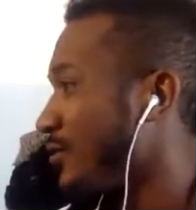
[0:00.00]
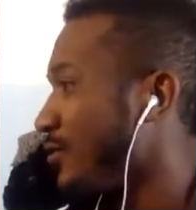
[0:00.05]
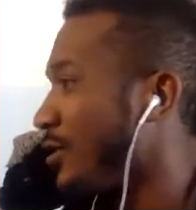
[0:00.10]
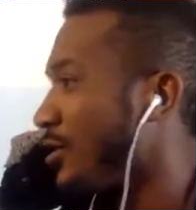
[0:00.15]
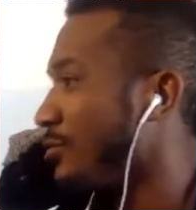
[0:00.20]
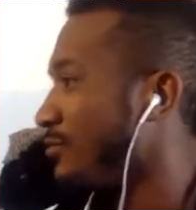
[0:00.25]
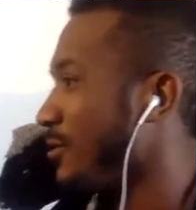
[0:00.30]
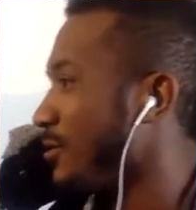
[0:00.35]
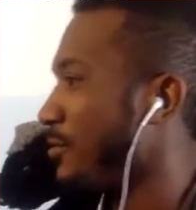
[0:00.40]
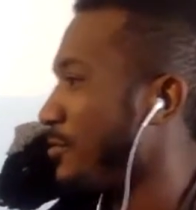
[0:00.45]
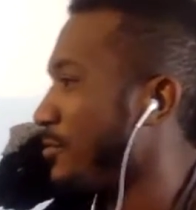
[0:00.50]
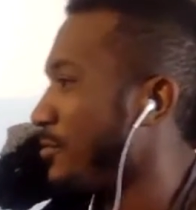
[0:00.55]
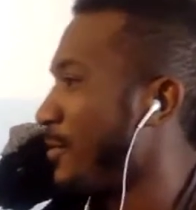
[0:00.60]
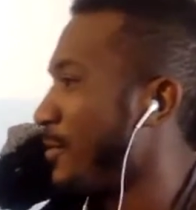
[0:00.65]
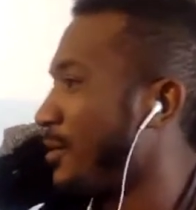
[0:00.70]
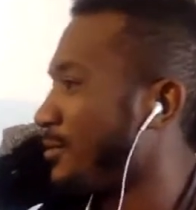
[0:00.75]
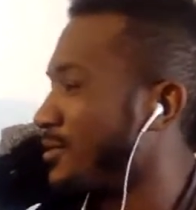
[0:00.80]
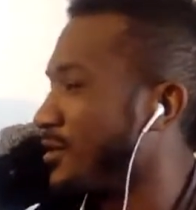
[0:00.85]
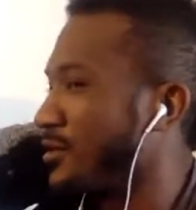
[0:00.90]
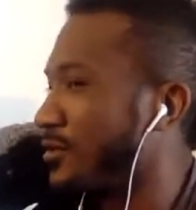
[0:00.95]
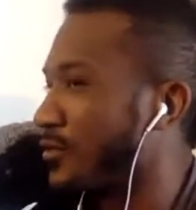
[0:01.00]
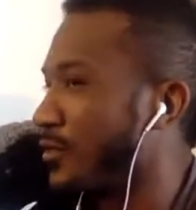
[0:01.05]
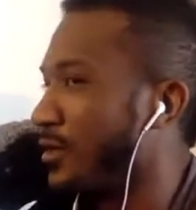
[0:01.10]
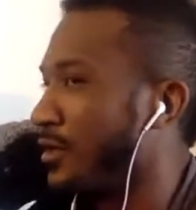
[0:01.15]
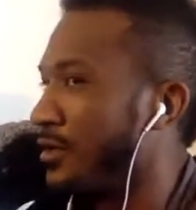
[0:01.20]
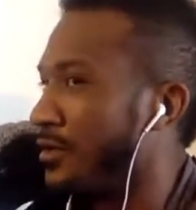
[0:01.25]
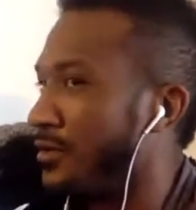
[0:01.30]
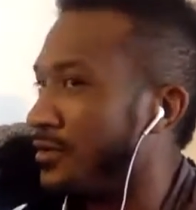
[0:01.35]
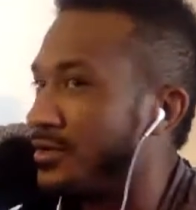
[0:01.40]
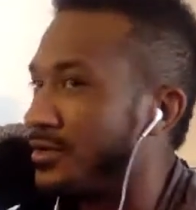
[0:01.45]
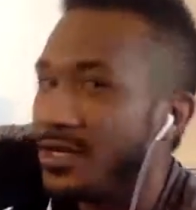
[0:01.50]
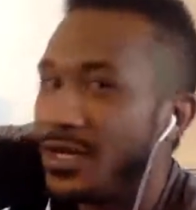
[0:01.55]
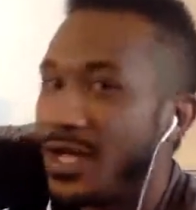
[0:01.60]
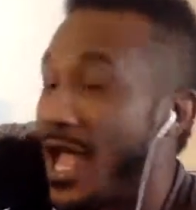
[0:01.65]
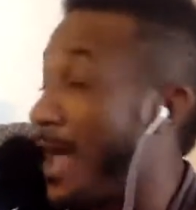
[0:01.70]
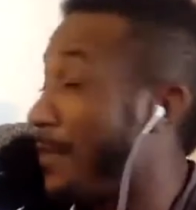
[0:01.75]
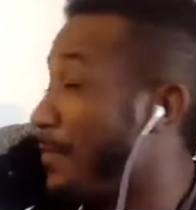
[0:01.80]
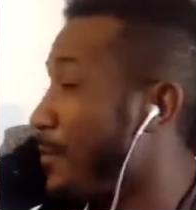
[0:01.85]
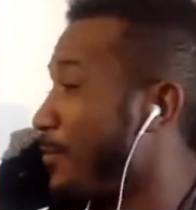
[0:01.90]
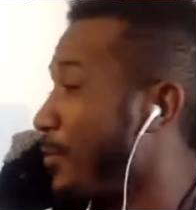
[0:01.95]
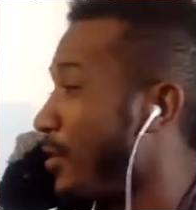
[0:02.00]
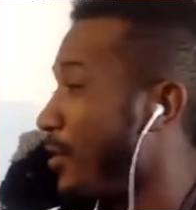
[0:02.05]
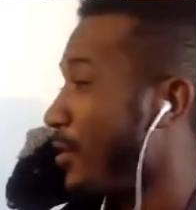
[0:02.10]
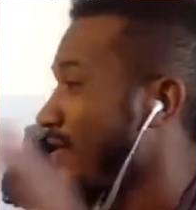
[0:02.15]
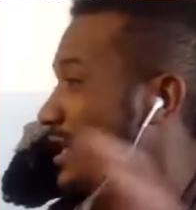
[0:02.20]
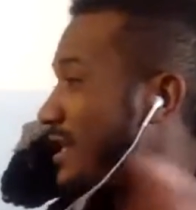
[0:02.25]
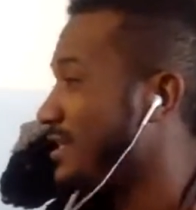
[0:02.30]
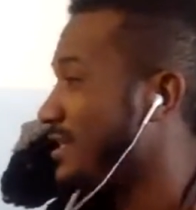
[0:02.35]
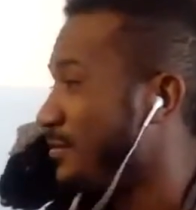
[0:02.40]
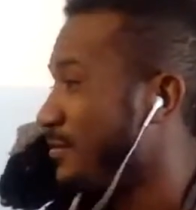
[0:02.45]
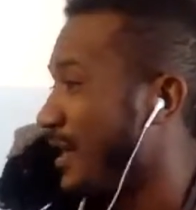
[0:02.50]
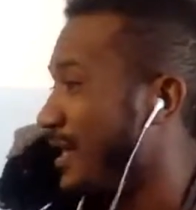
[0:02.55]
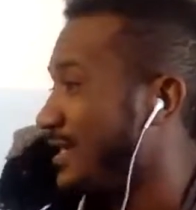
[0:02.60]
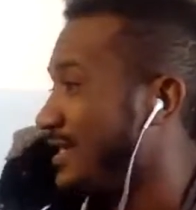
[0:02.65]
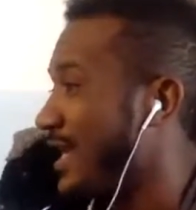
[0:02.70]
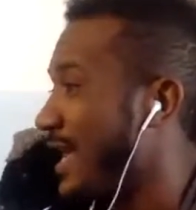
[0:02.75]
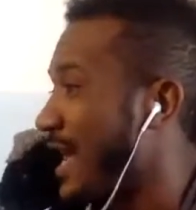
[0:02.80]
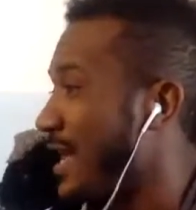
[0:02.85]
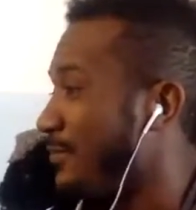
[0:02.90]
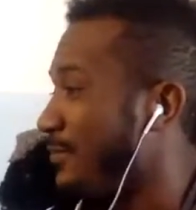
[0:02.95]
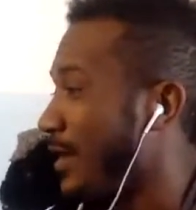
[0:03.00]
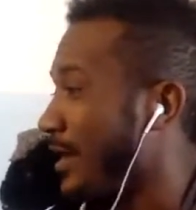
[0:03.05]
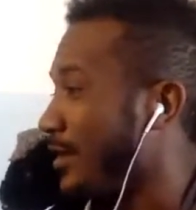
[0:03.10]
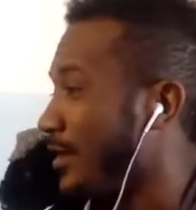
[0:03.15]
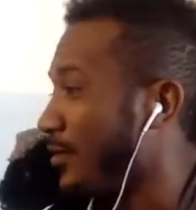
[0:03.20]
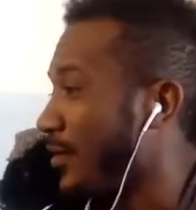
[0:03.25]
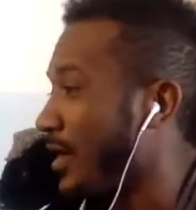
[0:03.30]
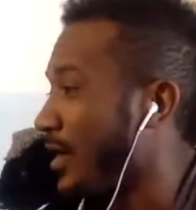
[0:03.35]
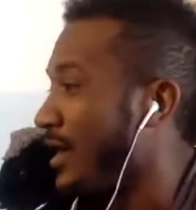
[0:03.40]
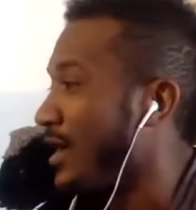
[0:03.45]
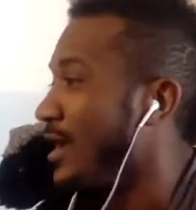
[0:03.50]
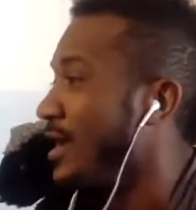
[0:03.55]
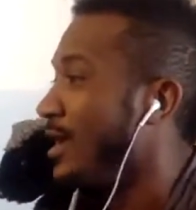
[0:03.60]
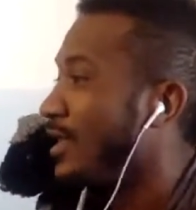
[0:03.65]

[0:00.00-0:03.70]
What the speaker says: Well, no, my mom's on the road. Happy birthday to my dad, by the way.